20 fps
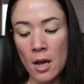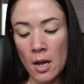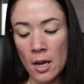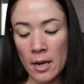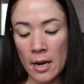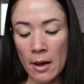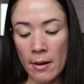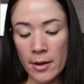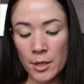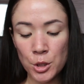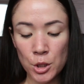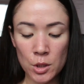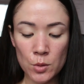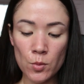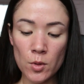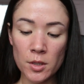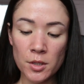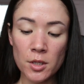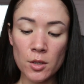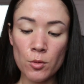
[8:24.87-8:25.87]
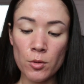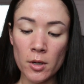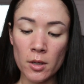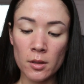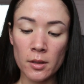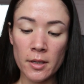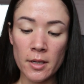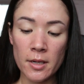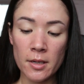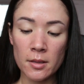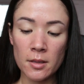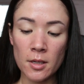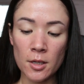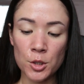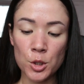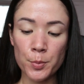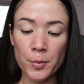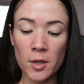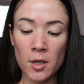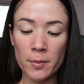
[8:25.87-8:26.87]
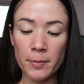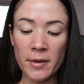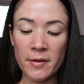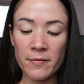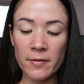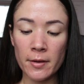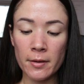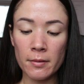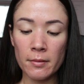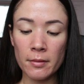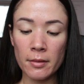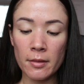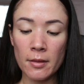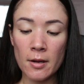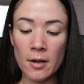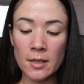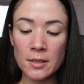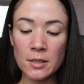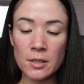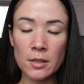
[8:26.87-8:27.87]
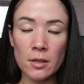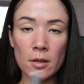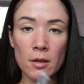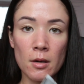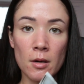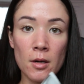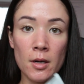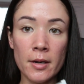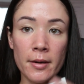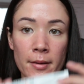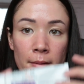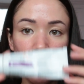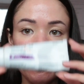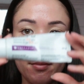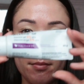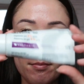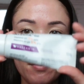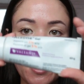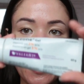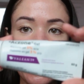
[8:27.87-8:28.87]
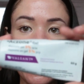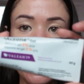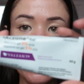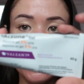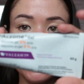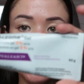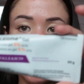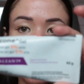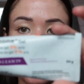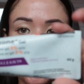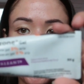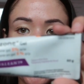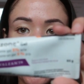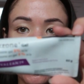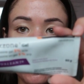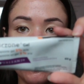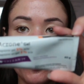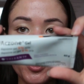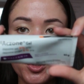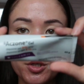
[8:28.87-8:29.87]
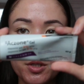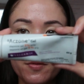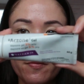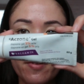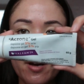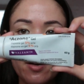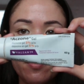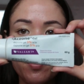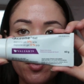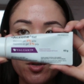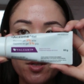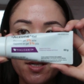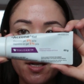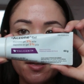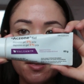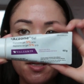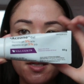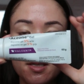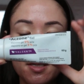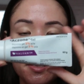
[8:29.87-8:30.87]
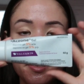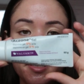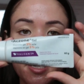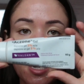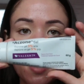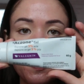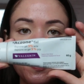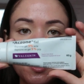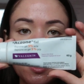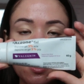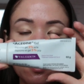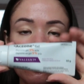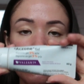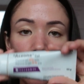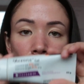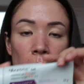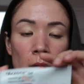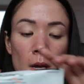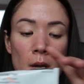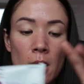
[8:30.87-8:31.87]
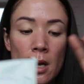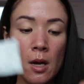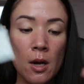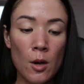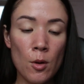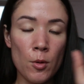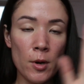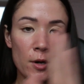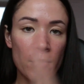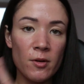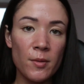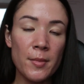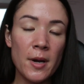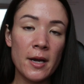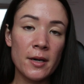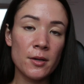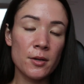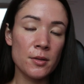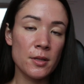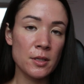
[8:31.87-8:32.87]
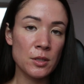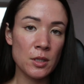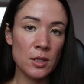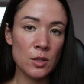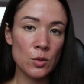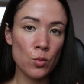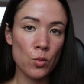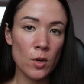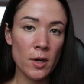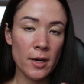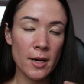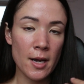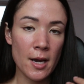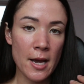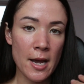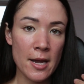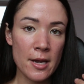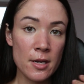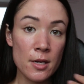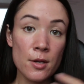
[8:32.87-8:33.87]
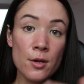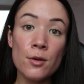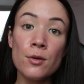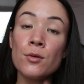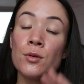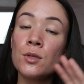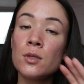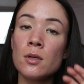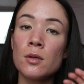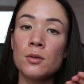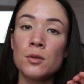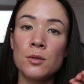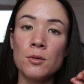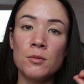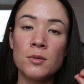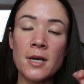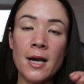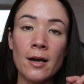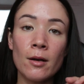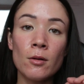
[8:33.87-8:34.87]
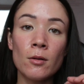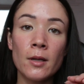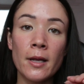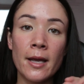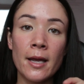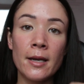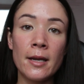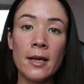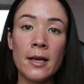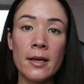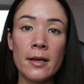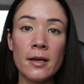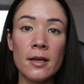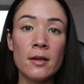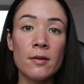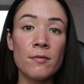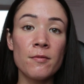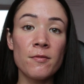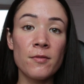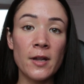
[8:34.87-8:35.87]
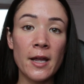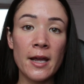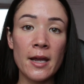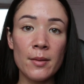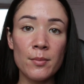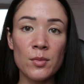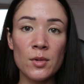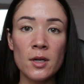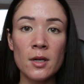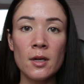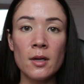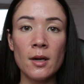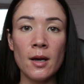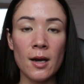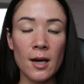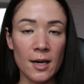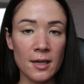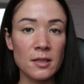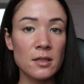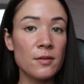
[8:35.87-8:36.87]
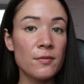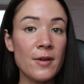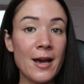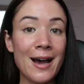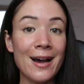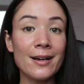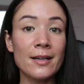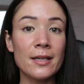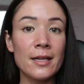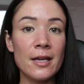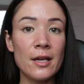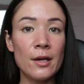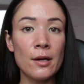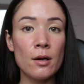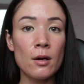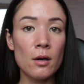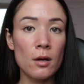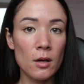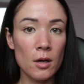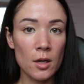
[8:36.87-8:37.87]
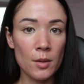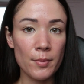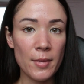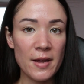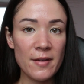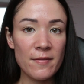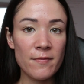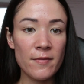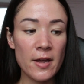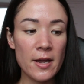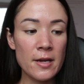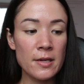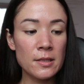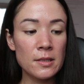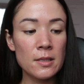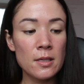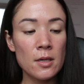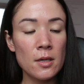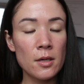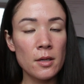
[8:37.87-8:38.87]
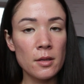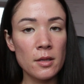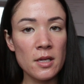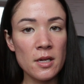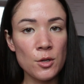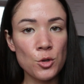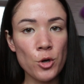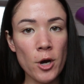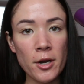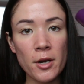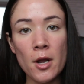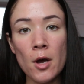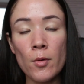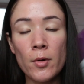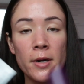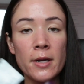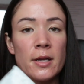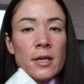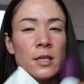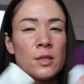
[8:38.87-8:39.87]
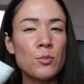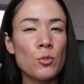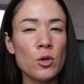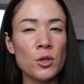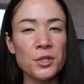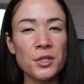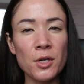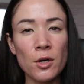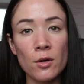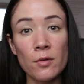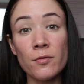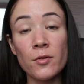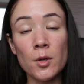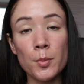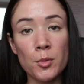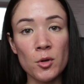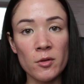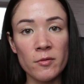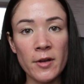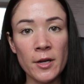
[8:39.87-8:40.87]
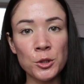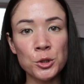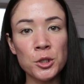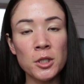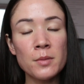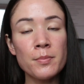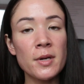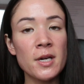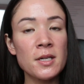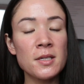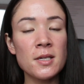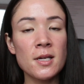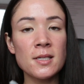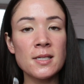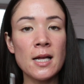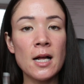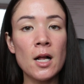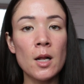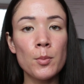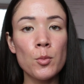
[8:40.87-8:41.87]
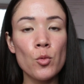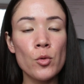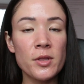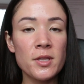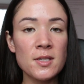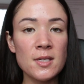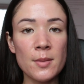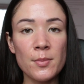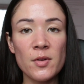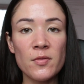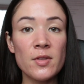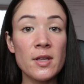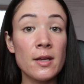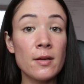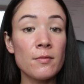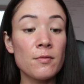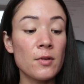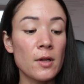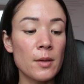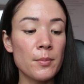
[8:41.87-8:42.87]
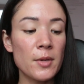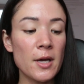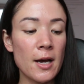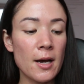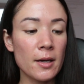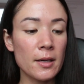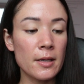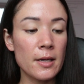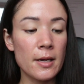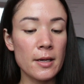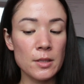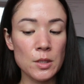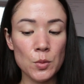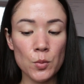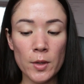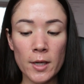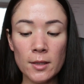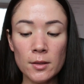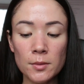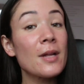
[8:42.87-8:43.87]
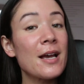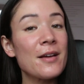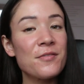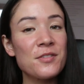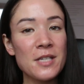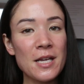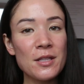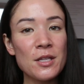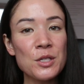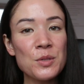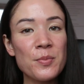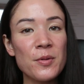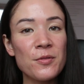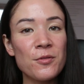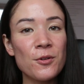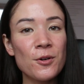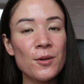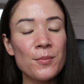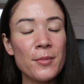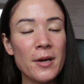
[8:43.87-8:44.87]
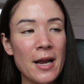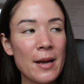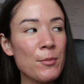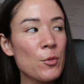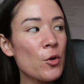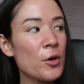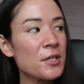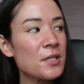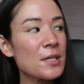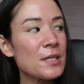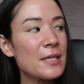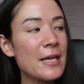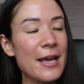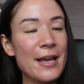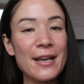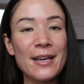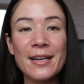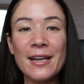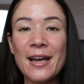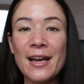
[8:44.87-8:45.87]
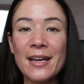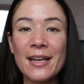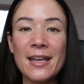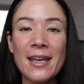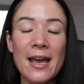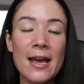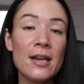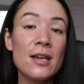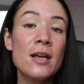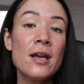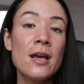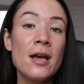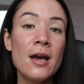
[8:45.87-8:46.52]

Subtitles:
Now I just want to quickly touch upon my final thoughts on my Aczone gel, which is 5% dapsone. Quick reminder, this is what I use to tackle any inflamed active acne on my face. The tretinoin is more so for prevention, but it does help with some of the inflamed acne as well. I've said this before, but I'm going to say it again.